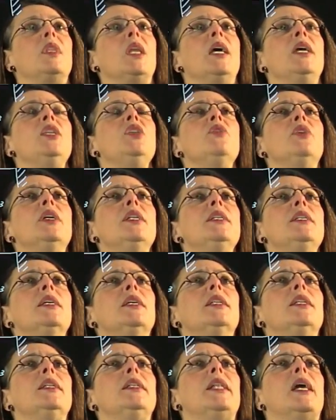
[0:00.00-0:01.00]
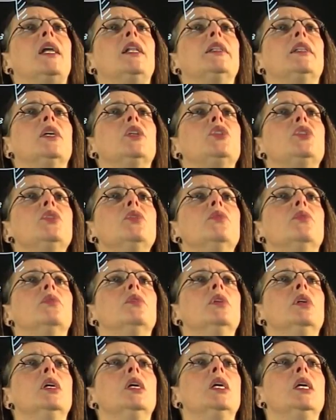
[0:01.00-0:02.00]
And you can say that delta
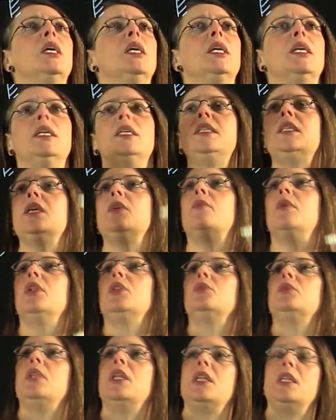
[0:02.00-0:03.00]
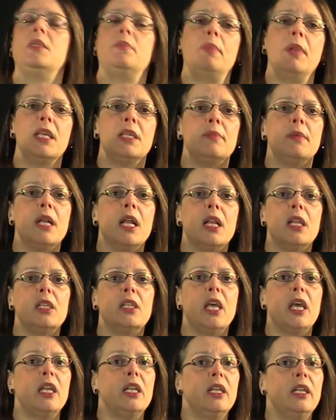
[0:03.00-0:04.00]
2 is equal to the displacement
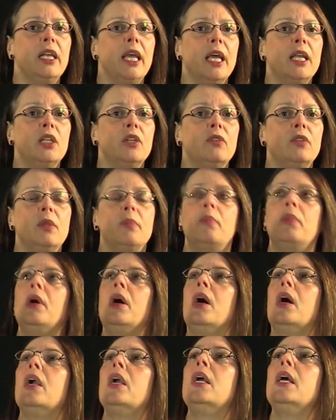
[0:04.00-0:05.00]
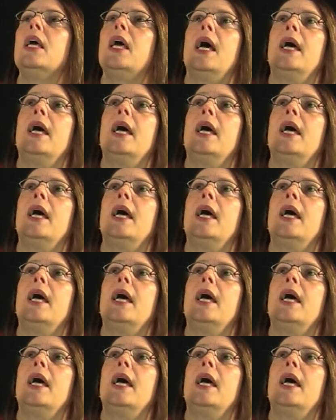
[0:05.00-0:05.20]
at the, the end of the bar,